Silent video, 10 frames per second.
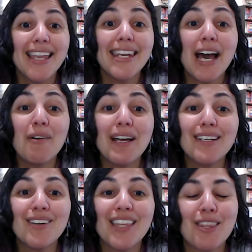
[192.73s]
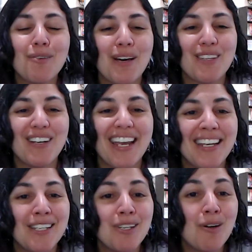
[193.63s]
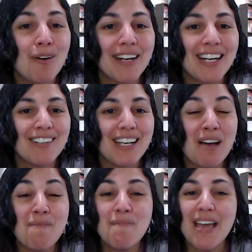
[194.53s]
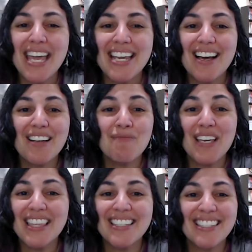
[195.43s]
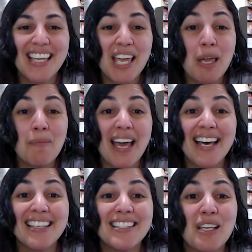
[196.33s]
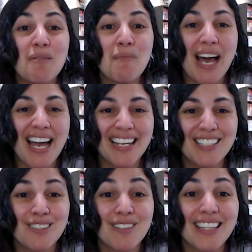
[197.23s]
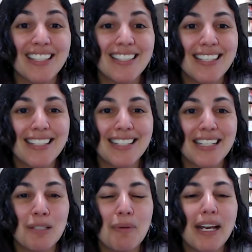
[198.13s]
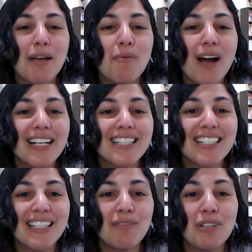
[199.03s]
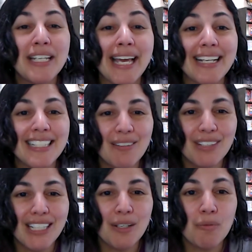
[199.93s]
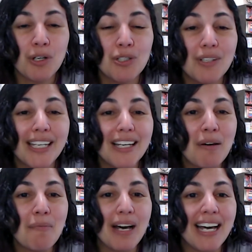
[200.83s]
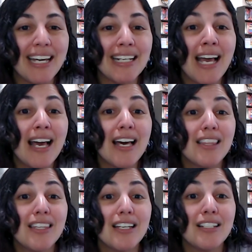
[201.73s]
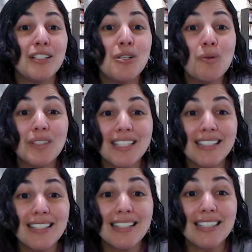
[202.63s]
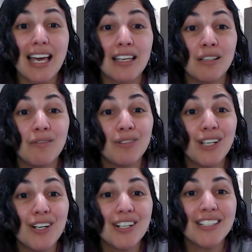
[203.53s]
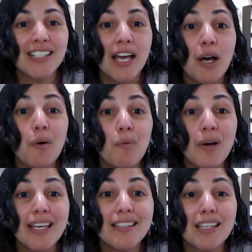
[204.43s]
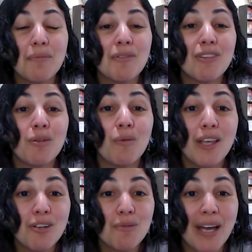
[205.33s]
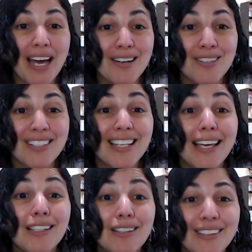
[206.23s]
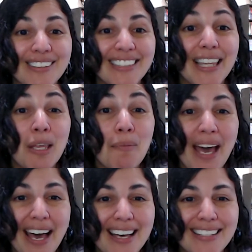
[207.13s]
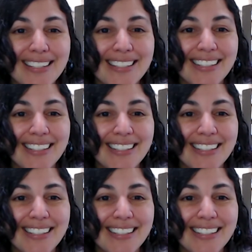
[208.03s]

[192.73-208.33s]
Now I know that the weather in your area may not be the same as in mine during the seasons, but I wanted to give you an activity where you can combine the new seasons that you've learned with some of the weather patterns that you learned in the past.